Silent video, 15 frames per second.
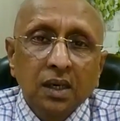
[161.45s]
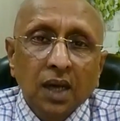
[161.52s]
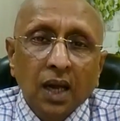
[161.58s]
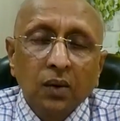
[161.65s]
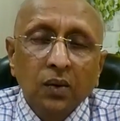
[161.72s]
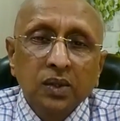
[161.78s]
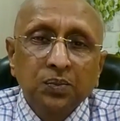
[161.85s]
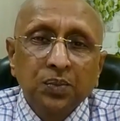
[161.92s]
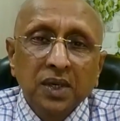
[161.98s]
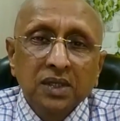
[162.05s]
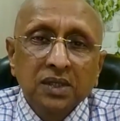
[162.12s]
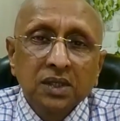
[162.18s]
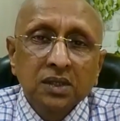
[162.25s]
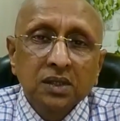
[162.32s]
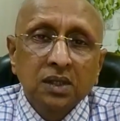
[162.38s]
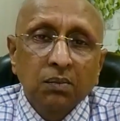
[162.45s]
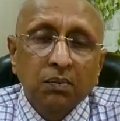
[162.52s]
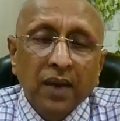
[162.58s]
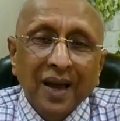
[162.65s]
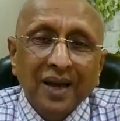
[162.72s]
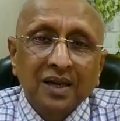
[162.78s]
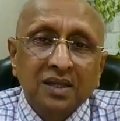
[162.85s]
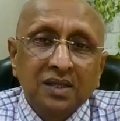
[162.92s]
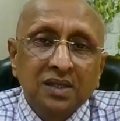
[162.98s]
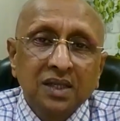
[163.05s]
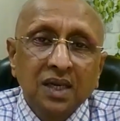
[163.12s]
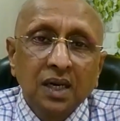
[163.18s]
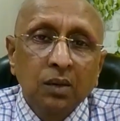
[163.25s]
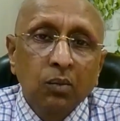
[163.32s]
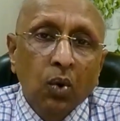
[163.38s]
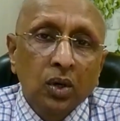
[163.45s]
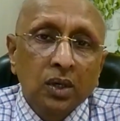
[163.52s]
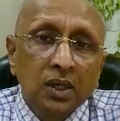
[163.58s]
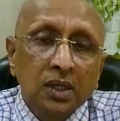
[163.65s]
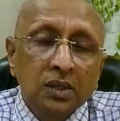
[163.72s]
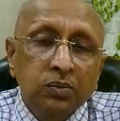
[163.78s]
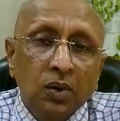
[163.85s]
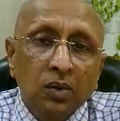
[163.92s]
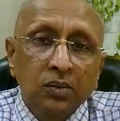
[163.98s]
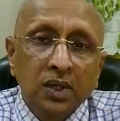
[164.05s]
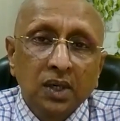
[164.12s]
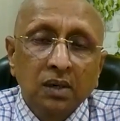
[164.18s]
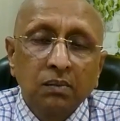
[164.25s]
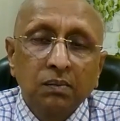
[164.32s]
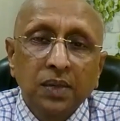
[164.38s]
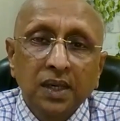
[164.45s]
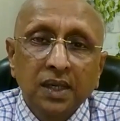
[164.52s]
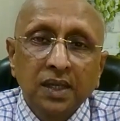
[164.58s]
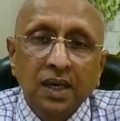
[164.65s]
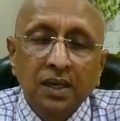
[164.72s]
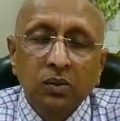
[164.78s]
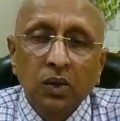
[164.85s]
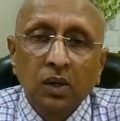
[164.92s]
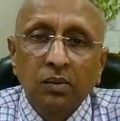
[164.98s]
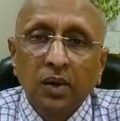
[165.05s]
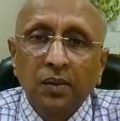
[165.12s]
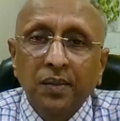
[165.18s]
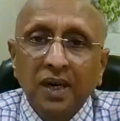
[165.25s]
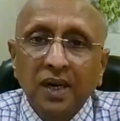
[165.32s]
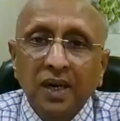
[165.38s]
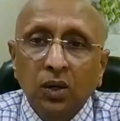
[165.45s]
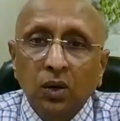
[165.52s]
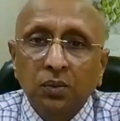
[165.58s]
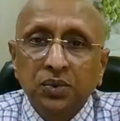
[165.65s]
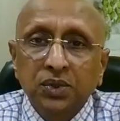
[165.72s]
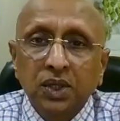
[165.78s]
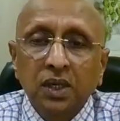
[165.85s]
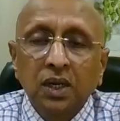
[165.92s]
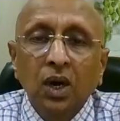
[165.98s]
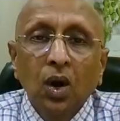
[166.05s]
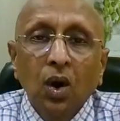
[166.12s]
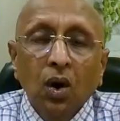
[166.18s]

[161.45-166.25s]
always purchase the packed sealed bottles from the company. That will be a better option.